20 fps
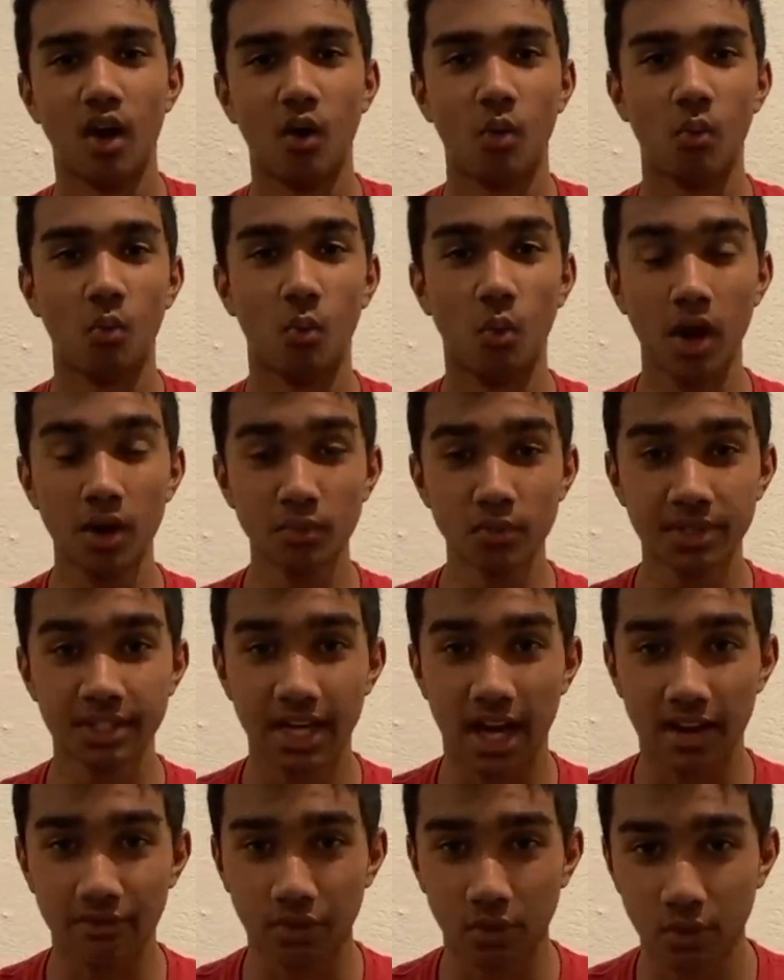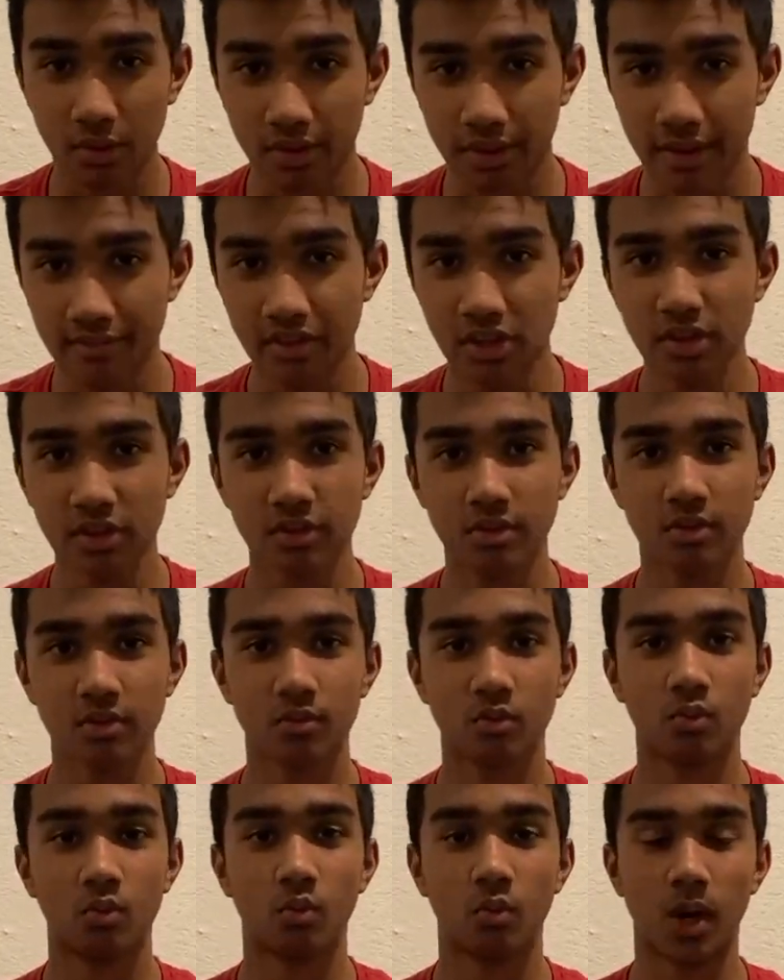One was the iPhone 11,
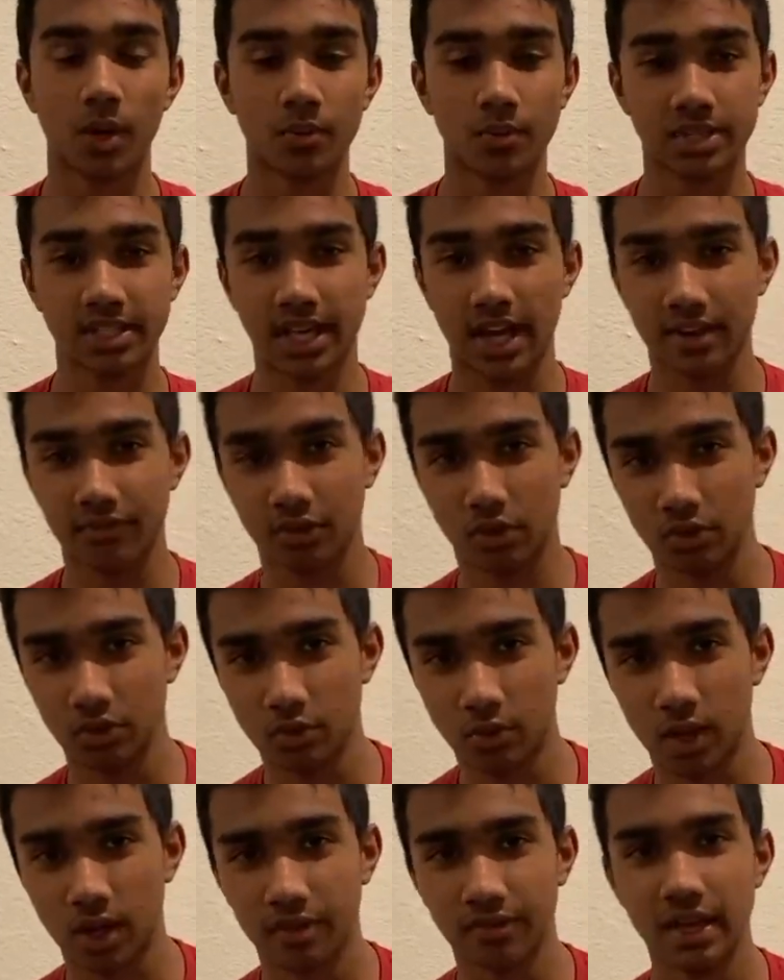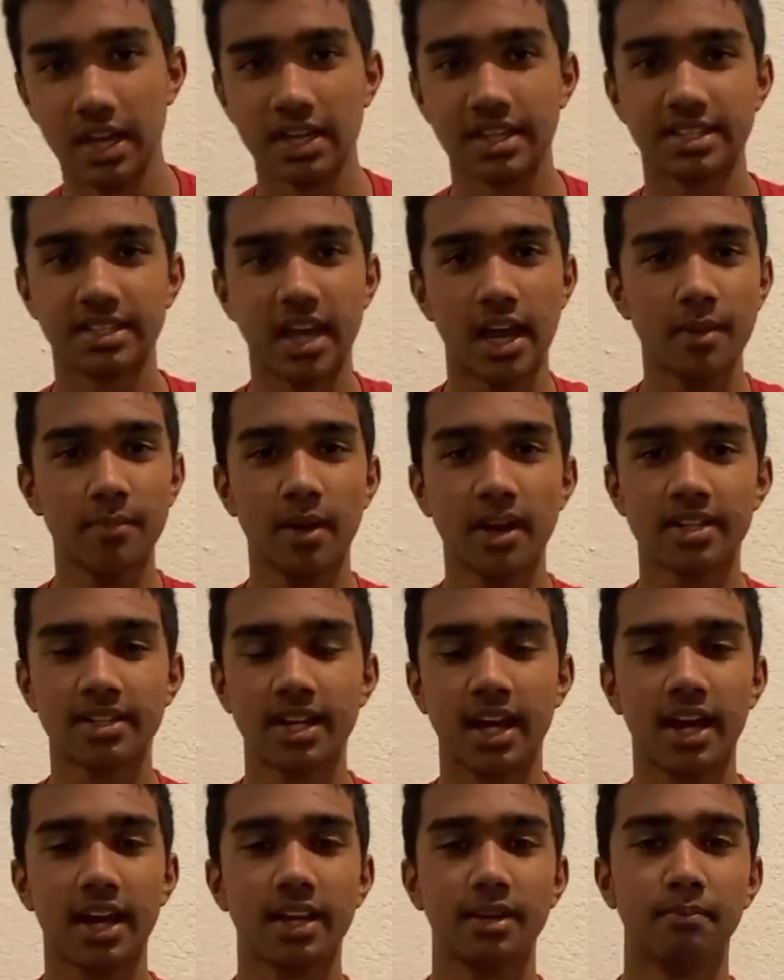one was the iPhone 12. Side by
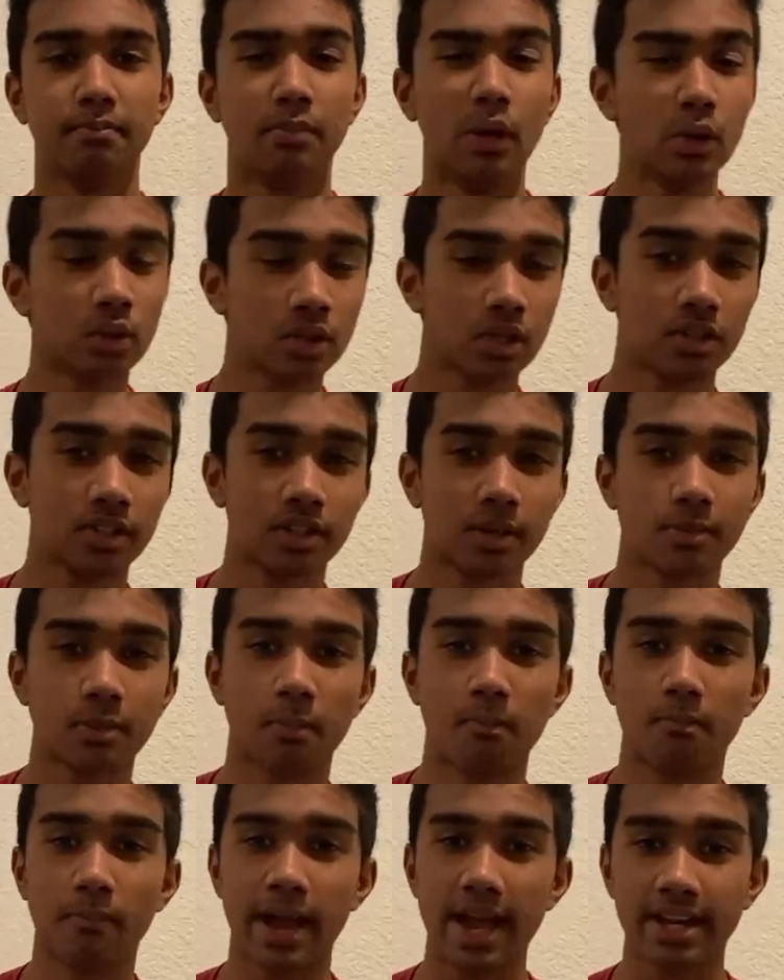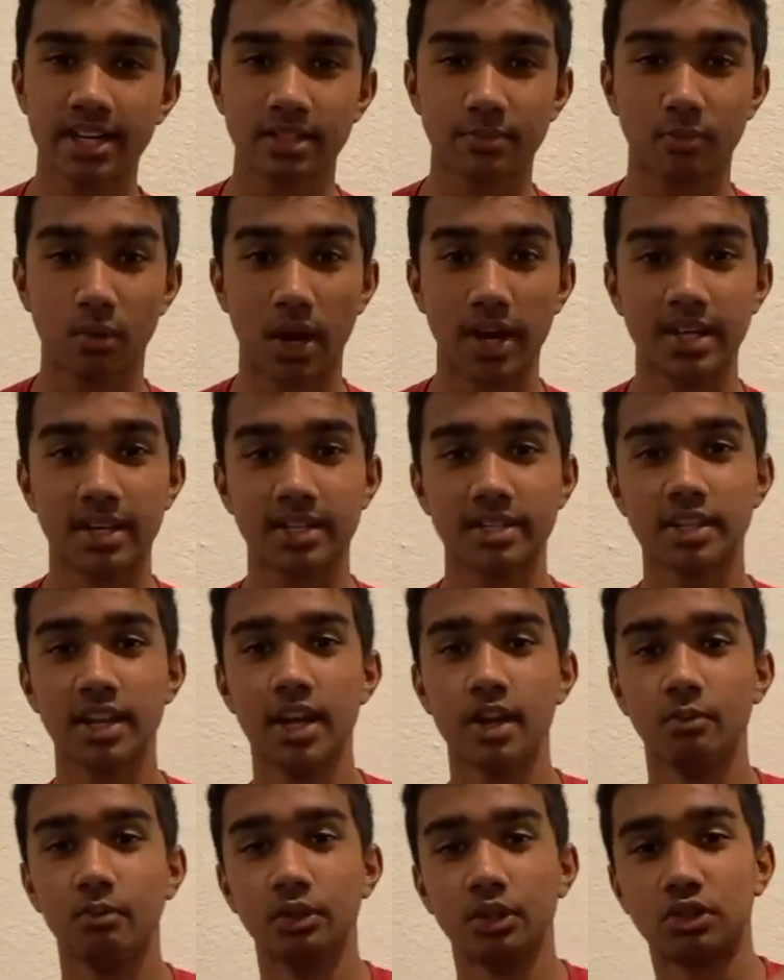side, both turned up to max brightness
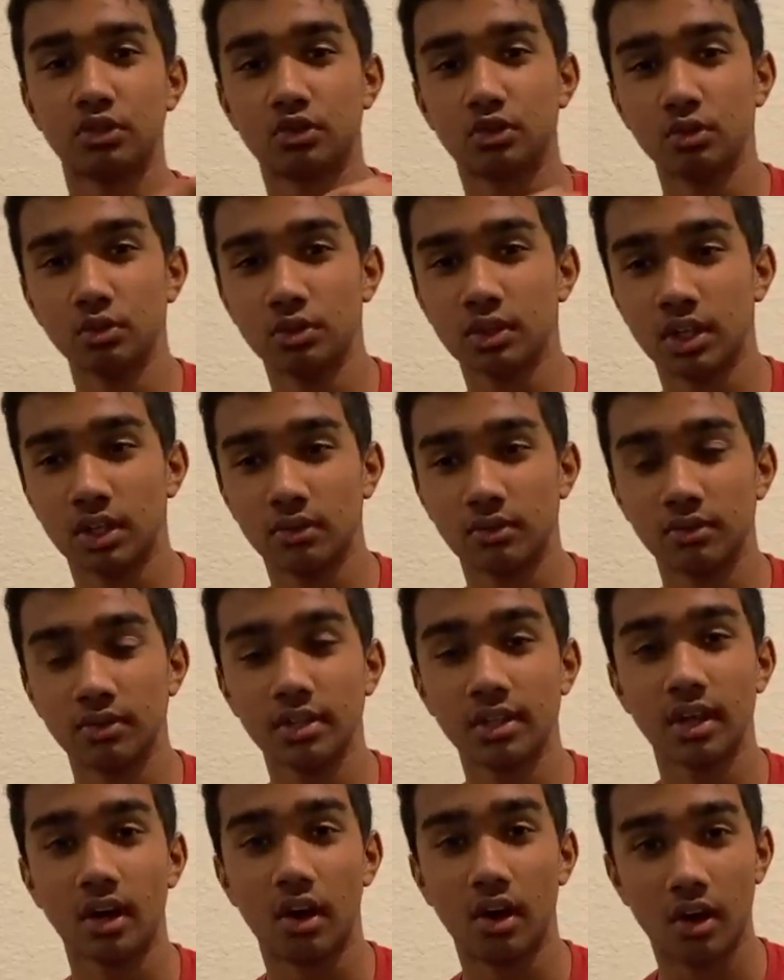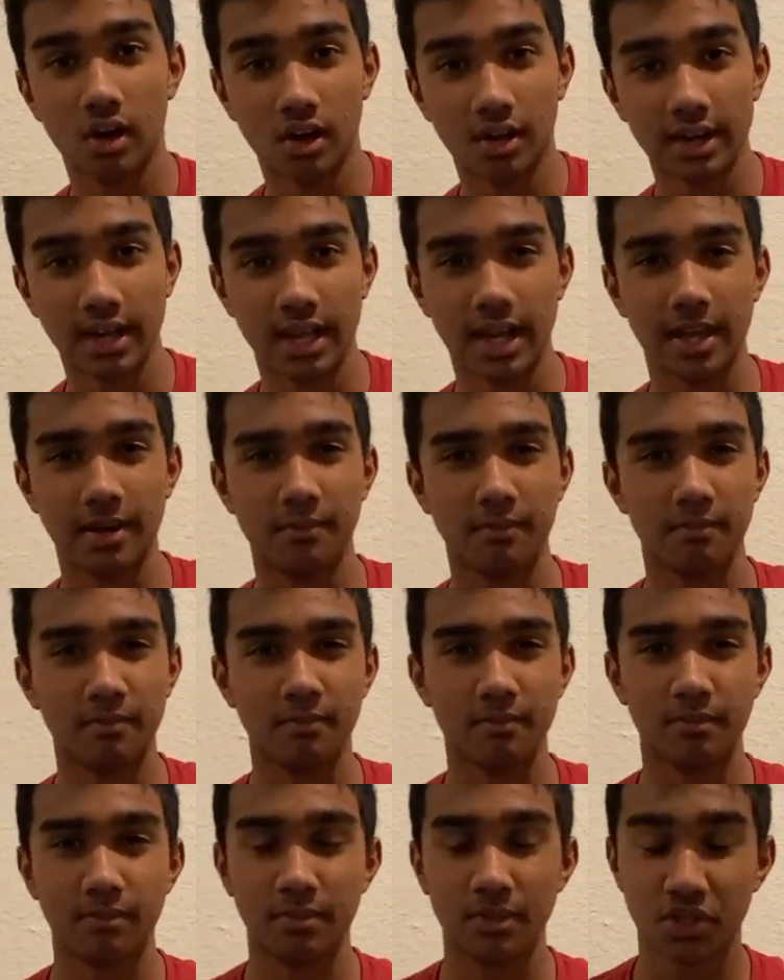with True Tone on
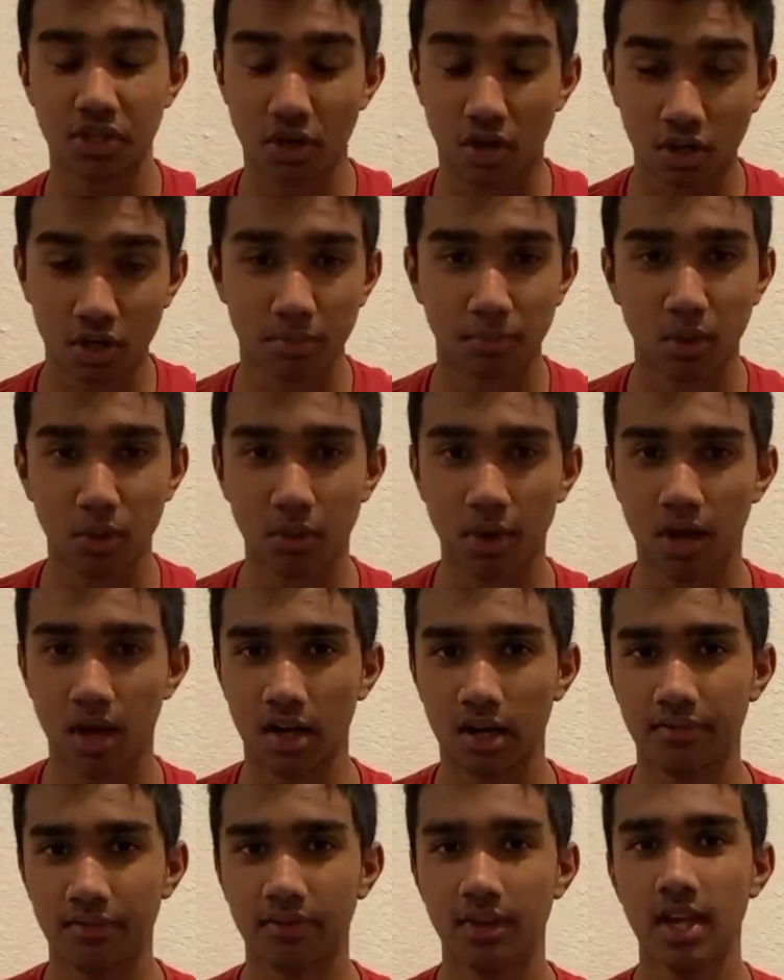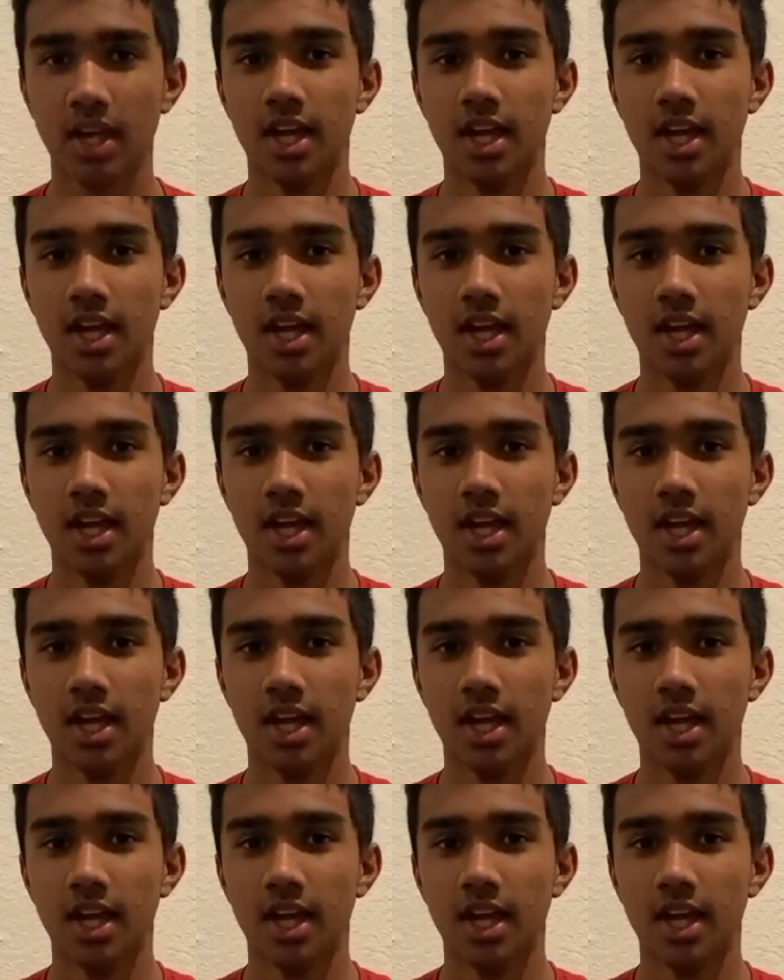and dark mode off.